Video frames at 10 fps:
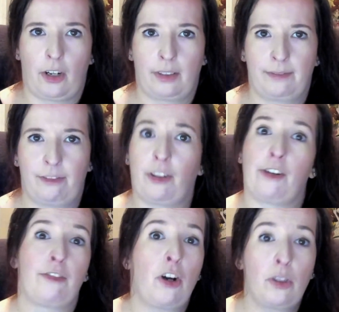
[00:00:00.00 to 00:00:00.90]
for our
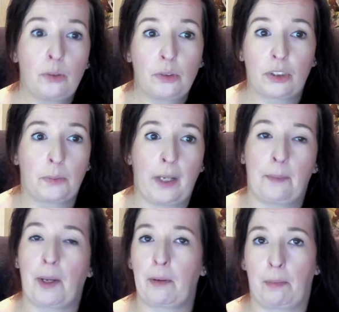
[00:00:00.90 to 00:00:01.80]
phones, because we had
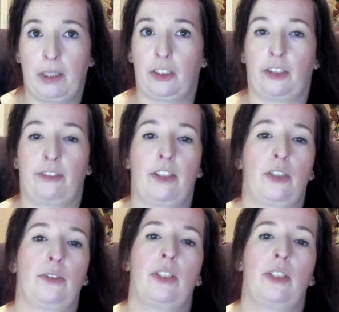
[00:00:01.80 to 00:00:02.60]
payment plans on our phones.